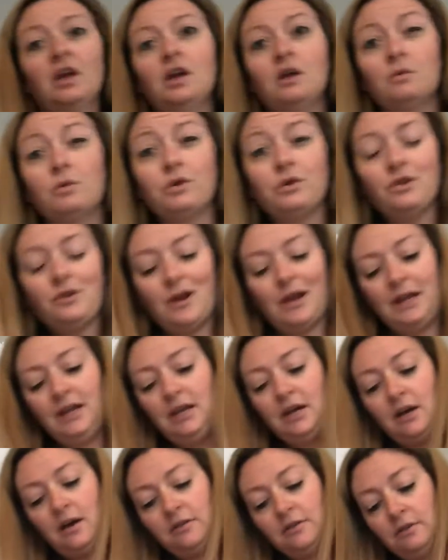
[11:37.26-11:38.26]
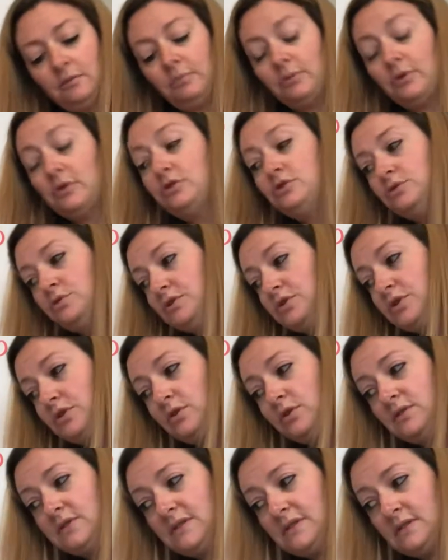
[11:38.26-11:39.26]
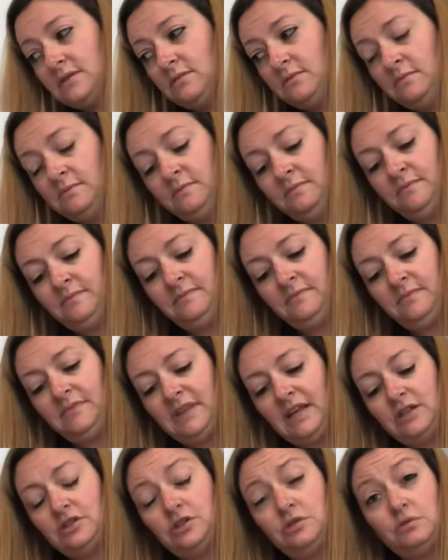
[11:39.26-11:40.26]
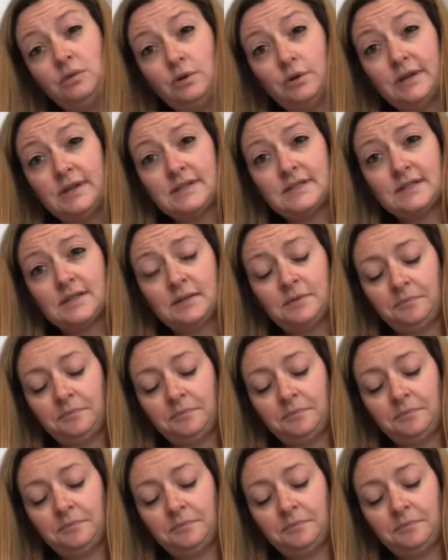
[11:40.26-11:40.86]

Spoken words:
Were there any other producers that you noticed?